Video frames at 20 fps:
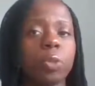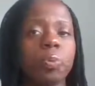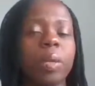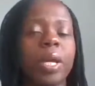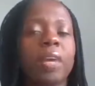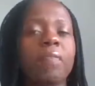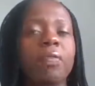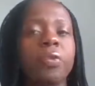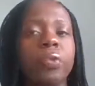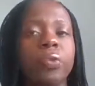
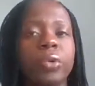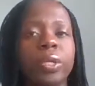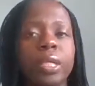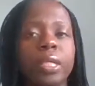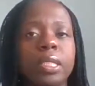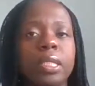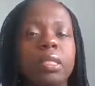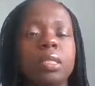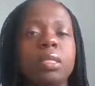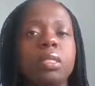behaviours were in
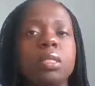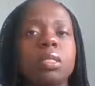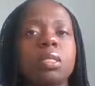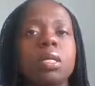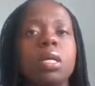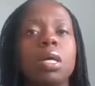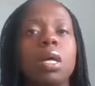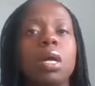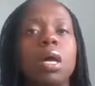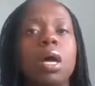
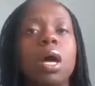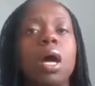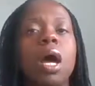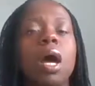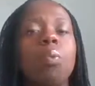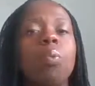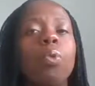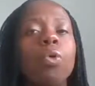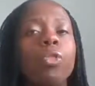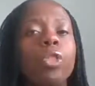existence.
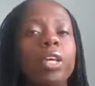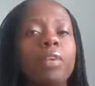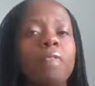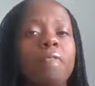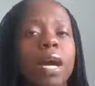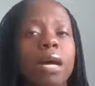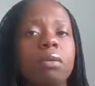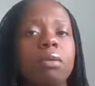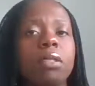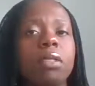And what they
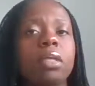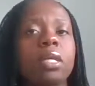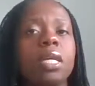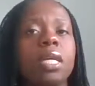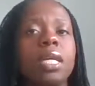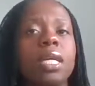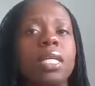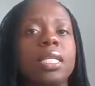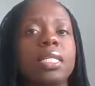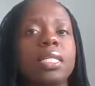found
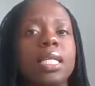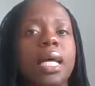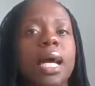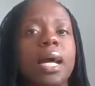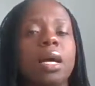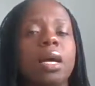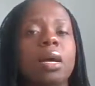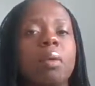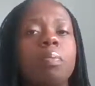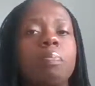is
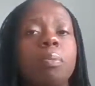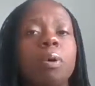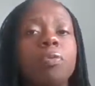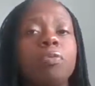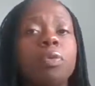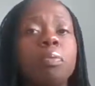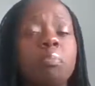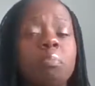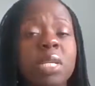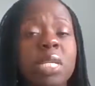that
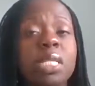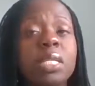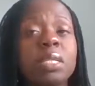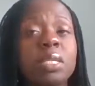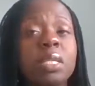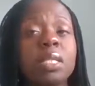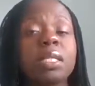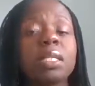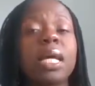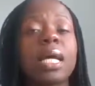both
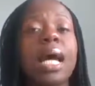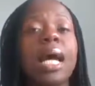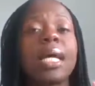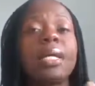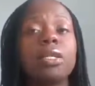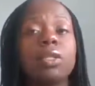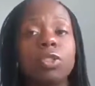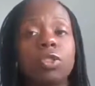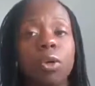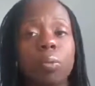immediate
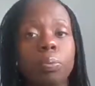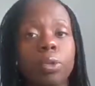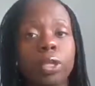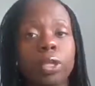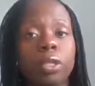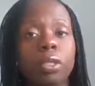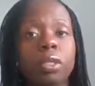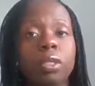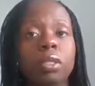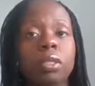and
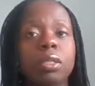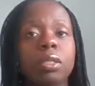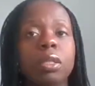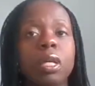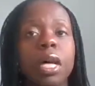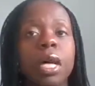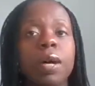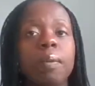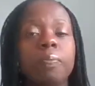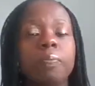dominant
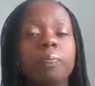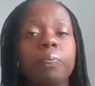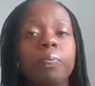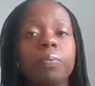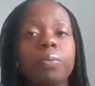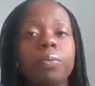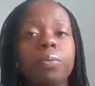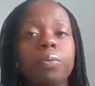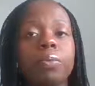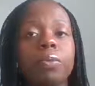
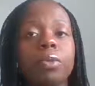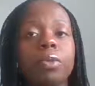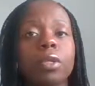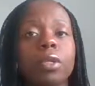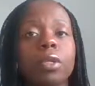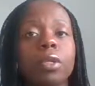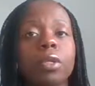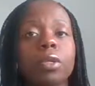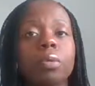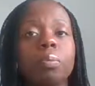
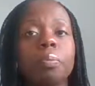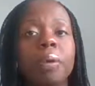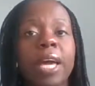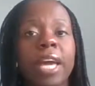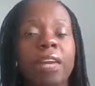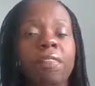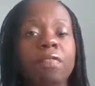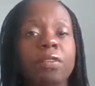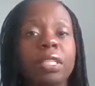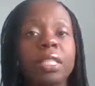
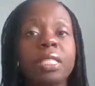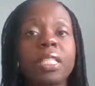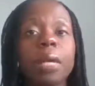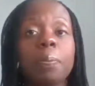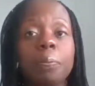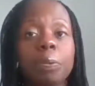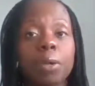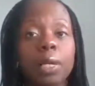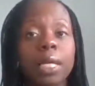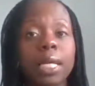behaviours
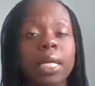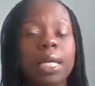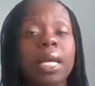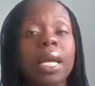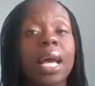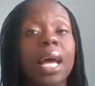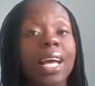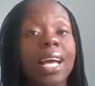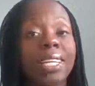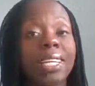separately,
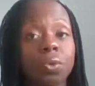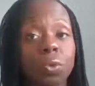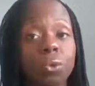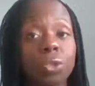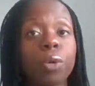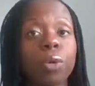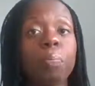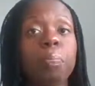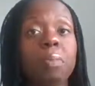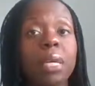and
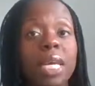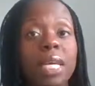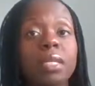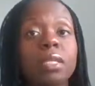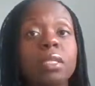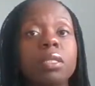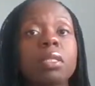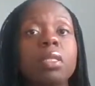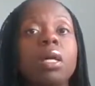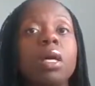also
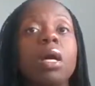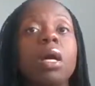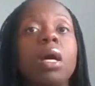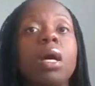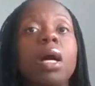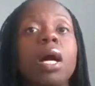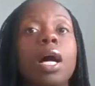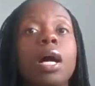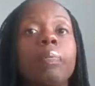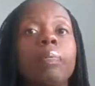mixed,
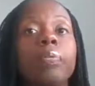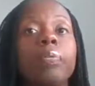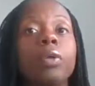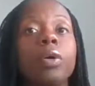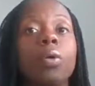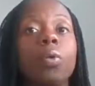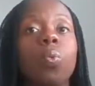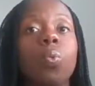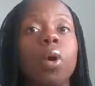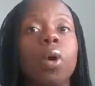
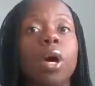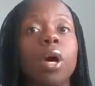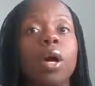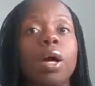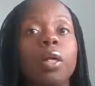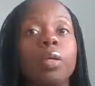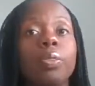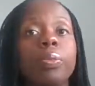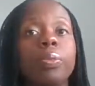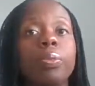
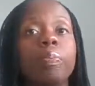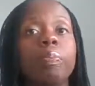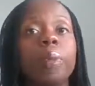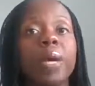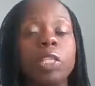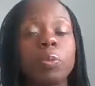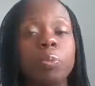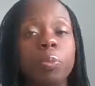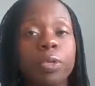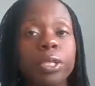were the
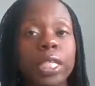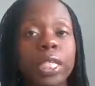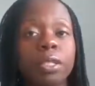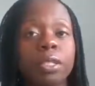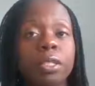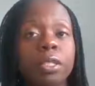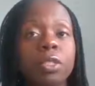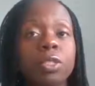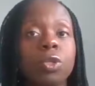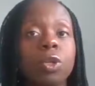best
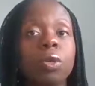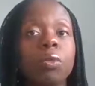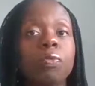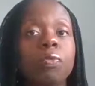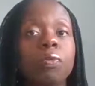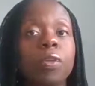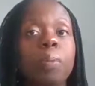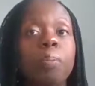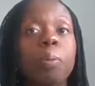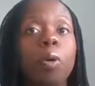predictors
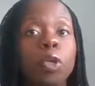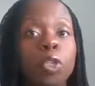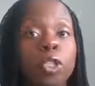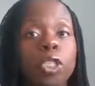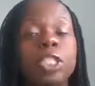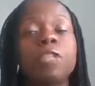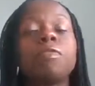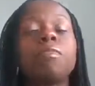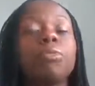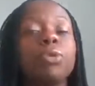of
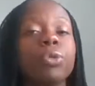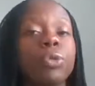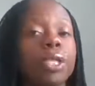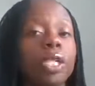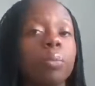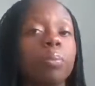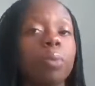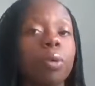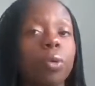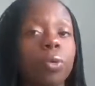positive mood
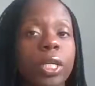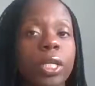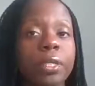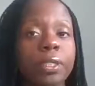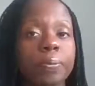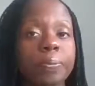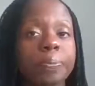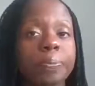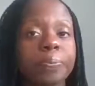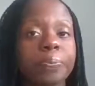in
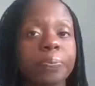employees.